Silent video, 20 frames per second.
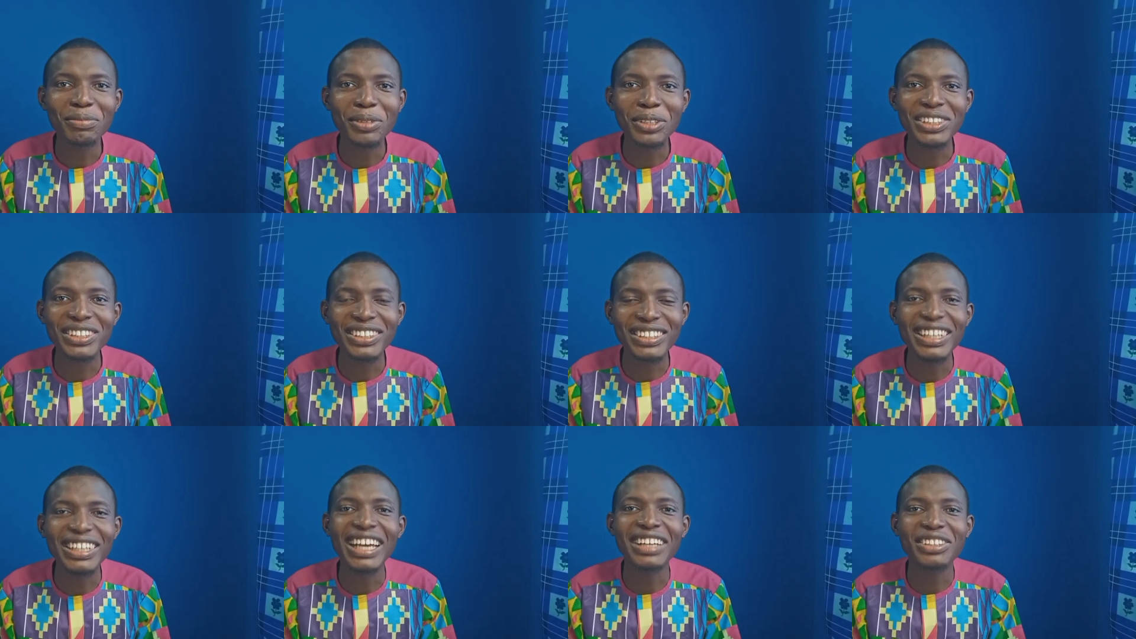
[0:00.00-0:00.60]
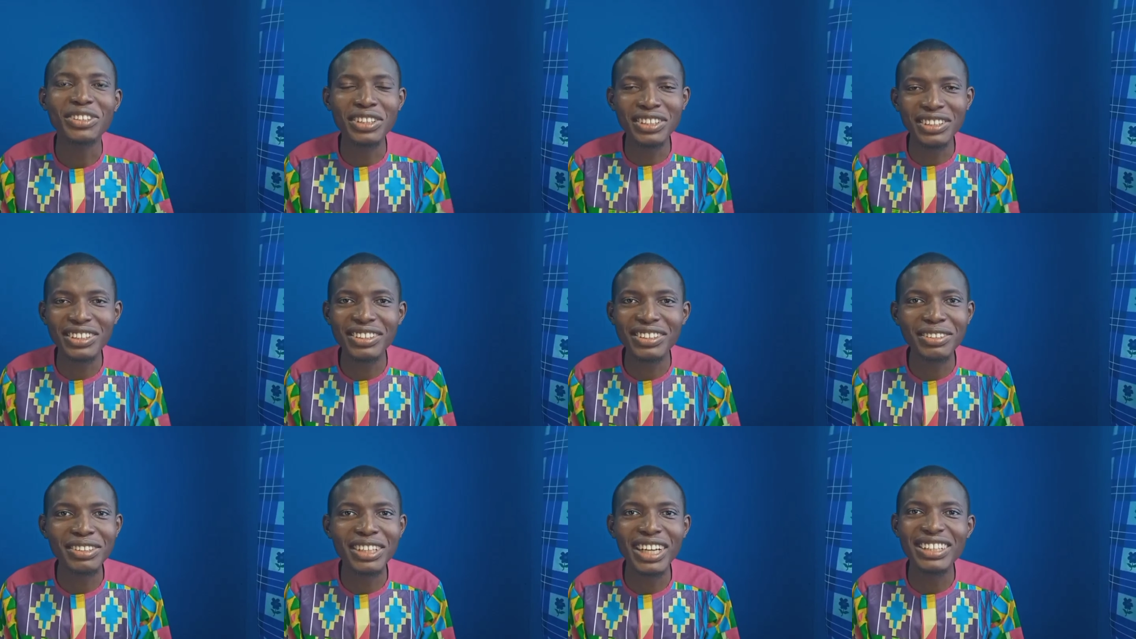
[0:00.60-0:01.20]
But I saw the
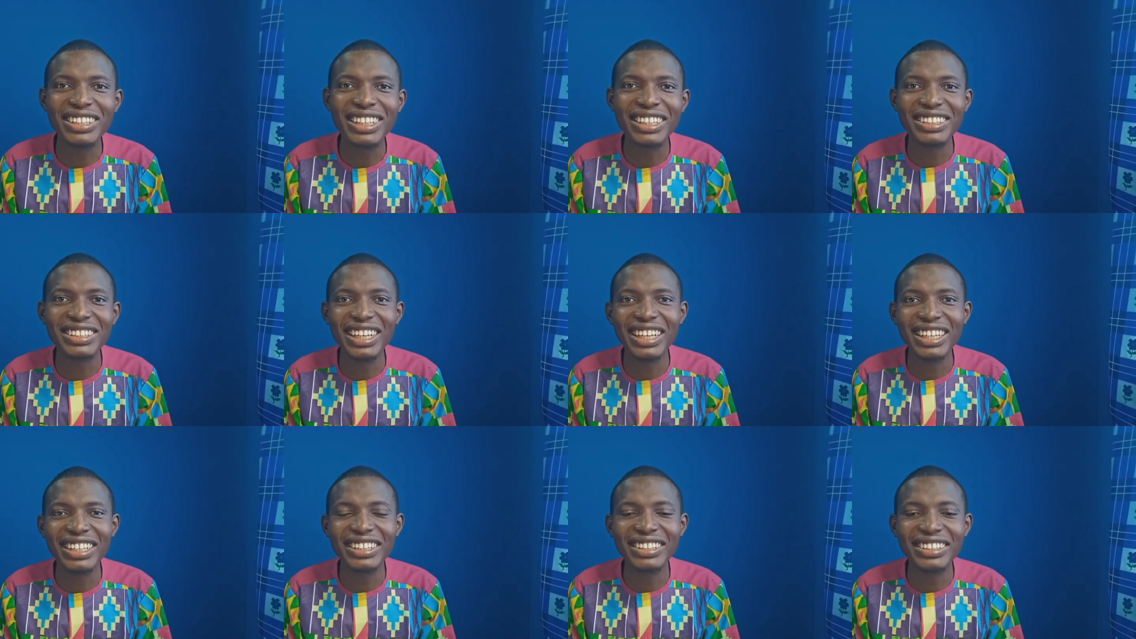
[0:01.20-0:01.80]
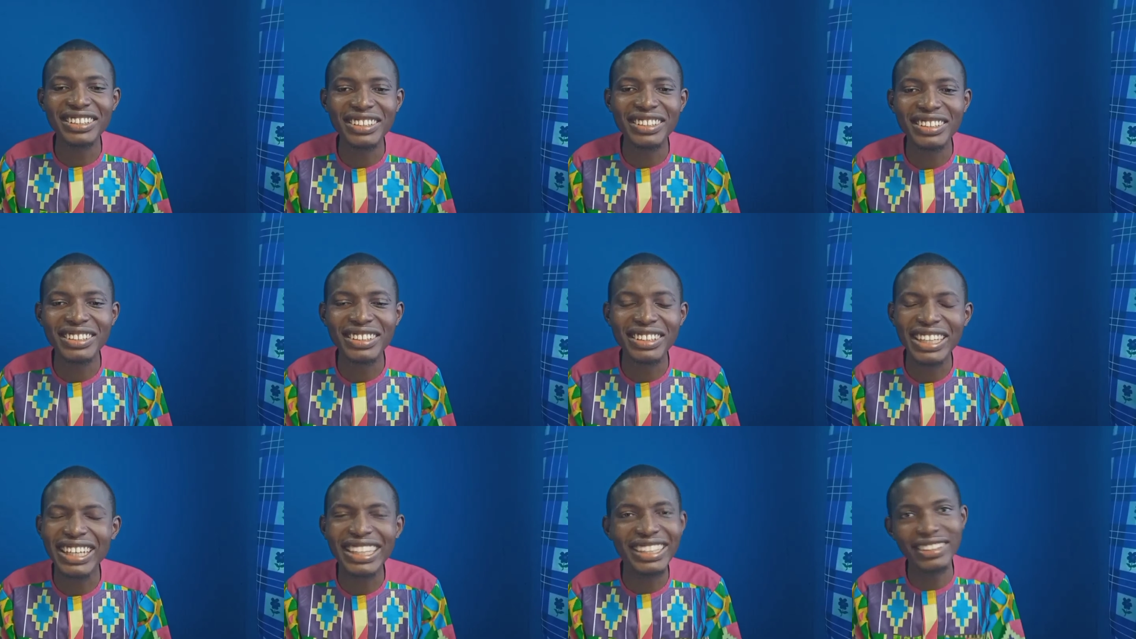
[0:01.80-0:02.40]
script writing challenge
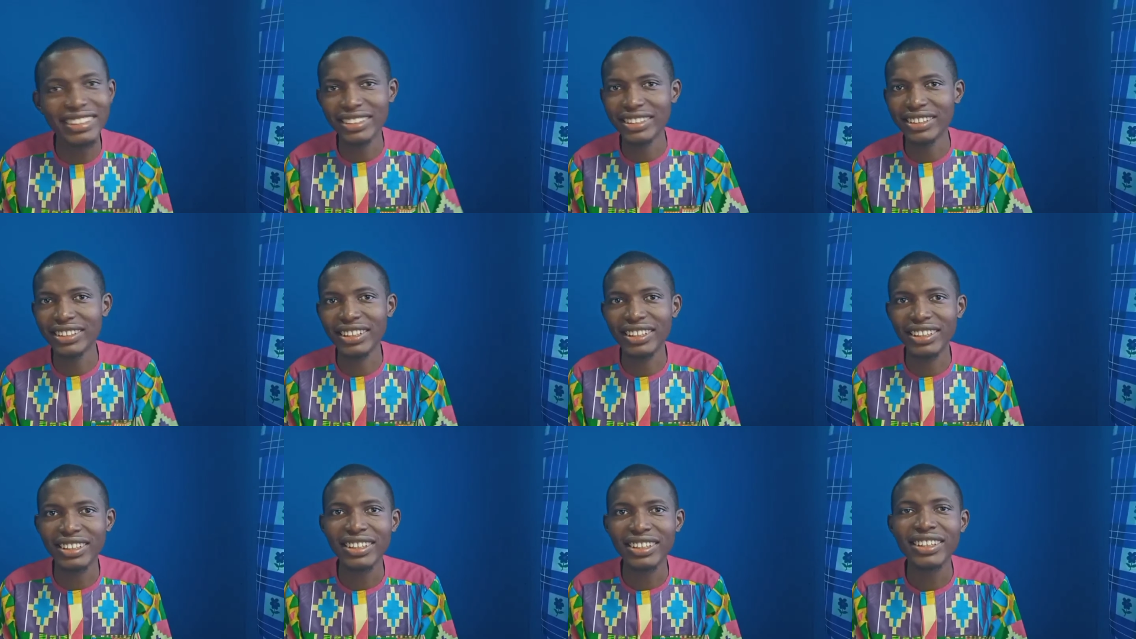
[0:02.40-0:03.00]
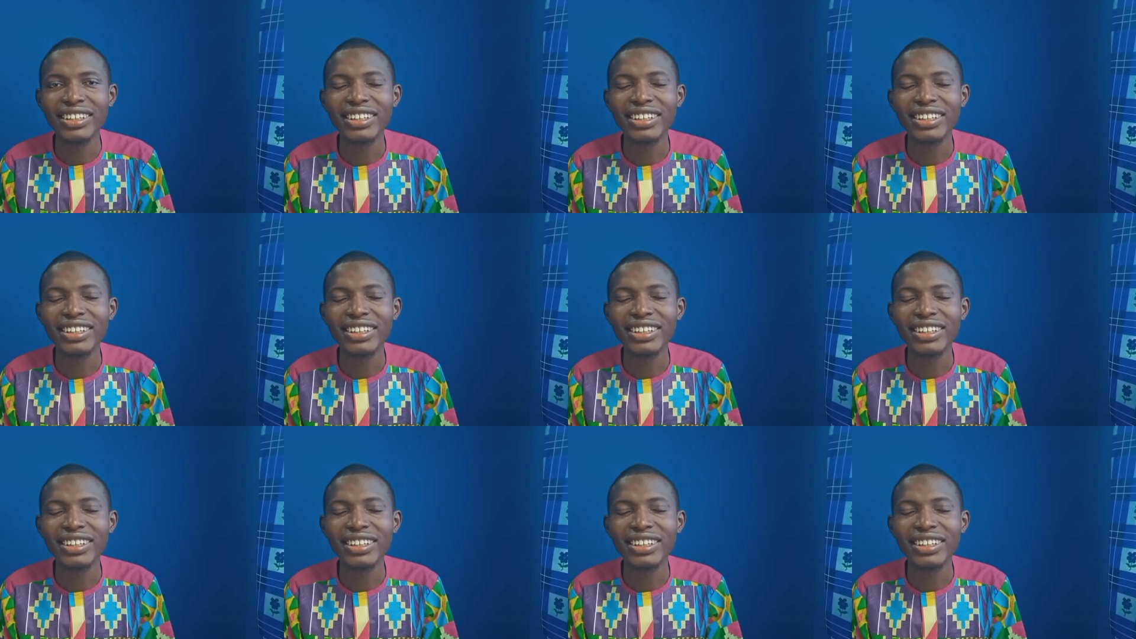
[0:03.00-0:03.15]
early this year.